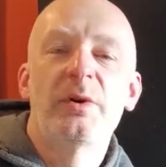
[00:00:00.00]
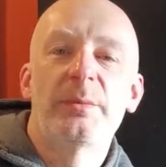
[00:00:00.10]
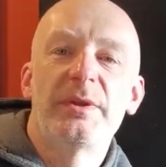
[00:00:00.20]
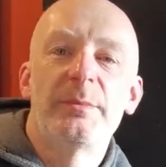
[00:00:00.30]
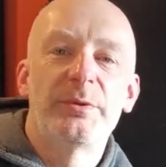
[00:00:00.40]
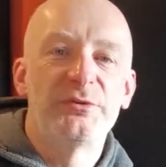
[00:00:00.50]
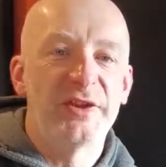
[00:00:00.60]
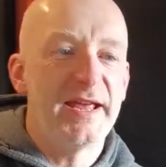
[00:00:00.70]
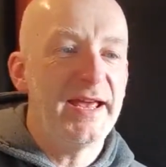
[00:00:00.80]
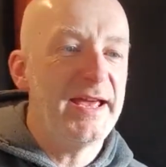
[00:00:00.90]
We're going to play blues
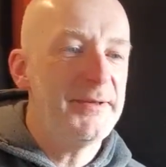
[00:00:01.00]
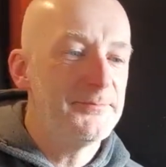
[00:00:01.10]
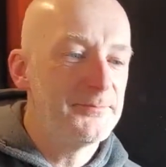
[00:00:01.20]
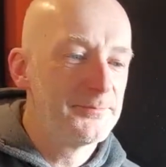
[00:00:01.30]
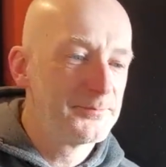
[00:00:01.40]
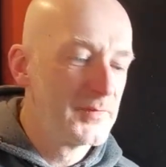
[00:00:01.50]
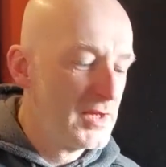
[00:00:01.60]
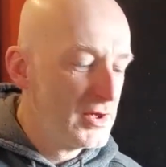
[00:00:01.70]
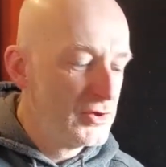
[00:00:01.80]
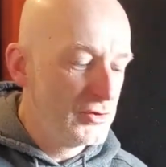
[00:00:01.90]
in
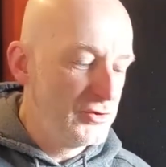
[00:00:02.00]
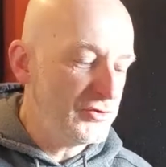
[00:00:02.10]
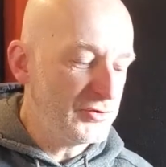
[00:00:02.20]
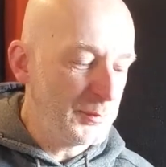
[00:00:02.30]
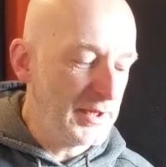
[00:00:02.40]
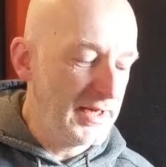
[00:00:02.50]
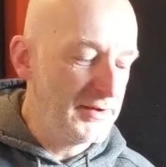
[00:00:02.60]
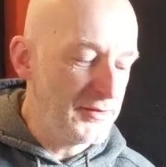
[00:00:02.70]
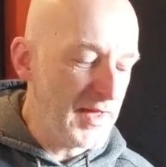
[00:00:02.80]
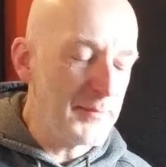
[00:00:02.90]
A. You're used to
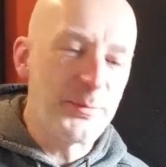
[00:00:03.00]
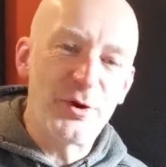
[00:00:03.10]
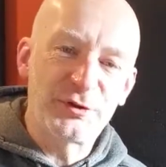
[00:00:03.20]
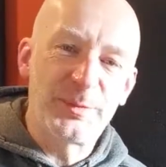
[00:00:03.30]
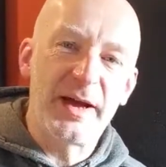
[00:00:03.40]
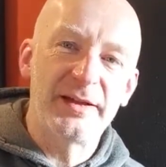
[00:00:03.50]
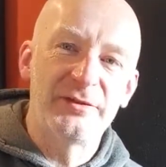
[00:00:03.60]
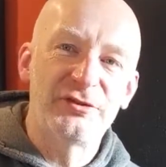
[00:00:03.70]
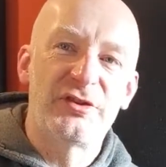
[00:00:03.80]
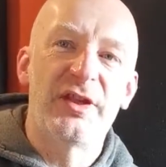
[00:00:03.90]
playing that box
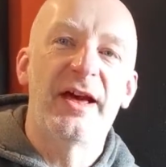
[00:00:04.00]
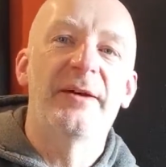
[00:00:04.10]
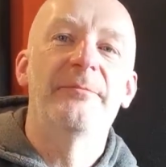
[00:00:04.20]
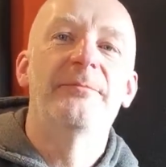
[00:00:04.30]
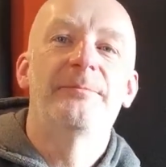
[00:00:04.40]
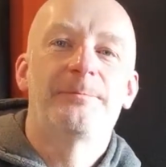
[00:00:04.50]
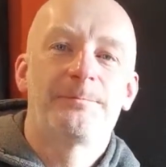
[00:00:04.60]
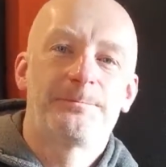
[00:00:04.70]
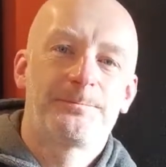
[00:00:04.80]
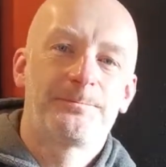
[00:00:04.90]
pattern just there.
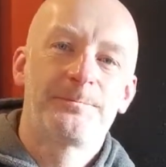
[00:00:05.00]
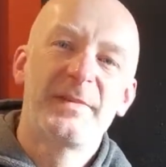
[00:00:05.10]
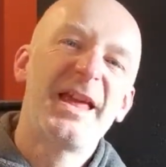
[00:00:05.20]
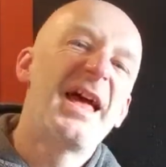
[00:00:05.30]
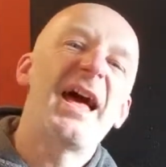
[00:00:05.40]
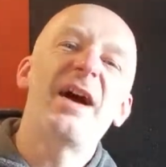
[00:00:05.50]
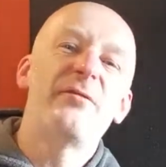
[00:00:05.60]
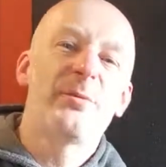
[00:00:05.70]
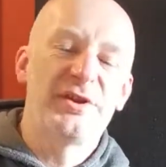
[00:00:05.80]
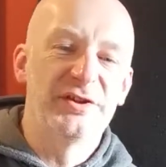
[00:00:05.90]

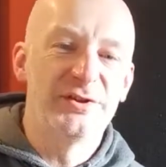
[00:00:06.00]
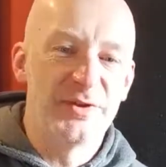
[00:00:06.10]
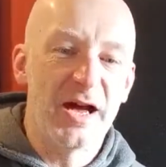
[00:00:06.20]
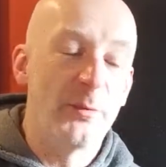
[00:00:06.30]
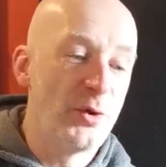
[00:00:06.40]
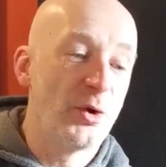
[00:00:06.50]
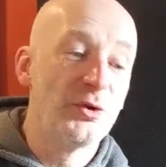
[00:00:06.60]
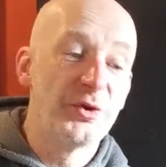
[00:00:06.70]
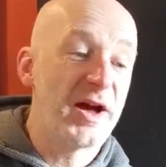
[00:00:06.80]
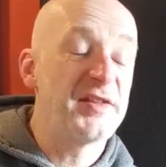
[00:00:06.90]
Everybody can do that, and we all
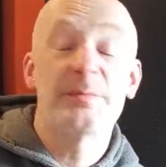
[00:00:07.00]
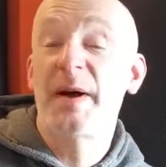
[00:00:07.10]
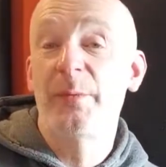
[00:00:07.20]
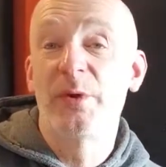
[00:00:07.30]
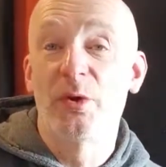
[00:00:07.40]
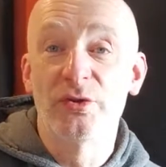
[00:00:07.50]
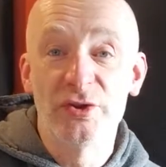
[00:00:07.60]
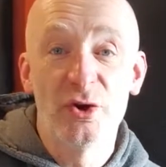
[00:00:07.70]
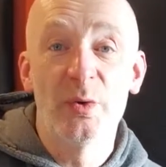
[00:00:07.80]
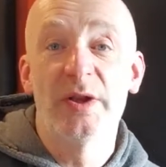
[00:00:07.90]
know that. It's a pattern we all
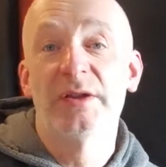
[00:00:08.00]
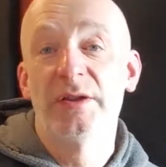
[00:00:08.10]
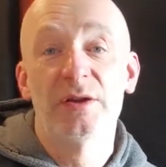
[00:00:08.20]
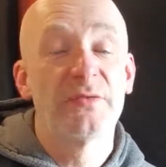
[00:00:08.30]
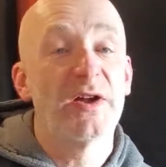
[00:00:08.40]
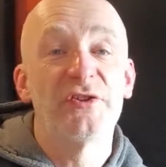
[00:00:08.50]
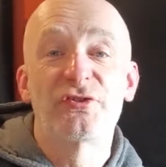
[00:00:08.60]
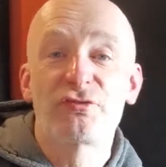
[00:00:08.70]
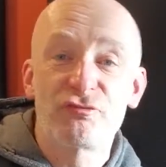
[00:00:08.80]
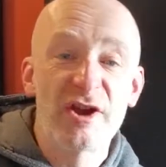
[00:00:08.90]
know and love, and it's
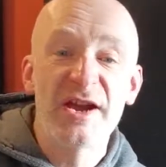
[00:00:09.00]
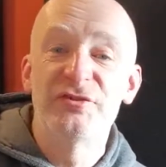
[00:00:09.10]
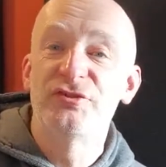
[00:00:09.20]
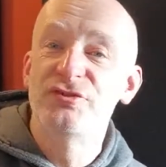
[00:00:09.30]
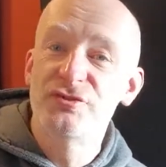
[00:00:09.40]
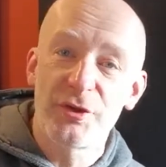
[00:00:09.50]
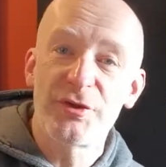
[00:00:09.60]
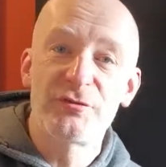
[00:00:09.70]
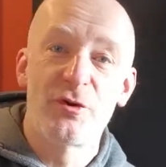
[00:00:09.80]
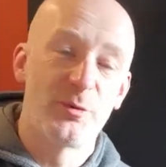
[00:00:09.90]
great, and there's
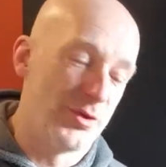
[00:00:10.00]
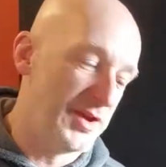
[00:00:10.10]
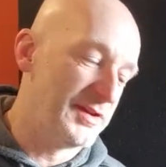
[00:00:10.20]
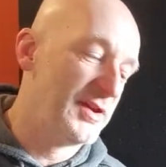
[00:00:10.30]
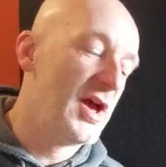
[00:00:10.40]
nothing wrong with it.